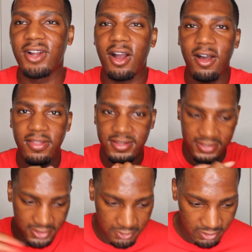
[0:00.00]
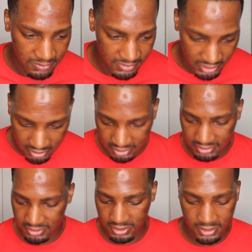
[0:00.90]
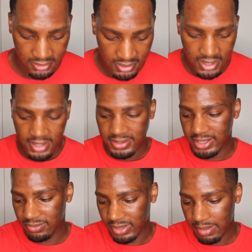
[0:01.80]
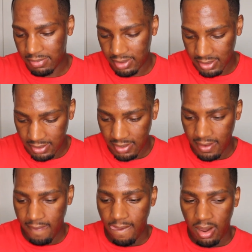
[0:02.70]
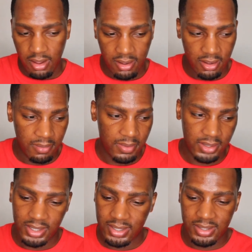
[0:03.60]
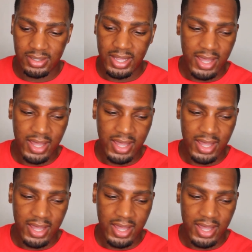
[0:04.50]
all the serums are concerned. That's what I bought. Again, they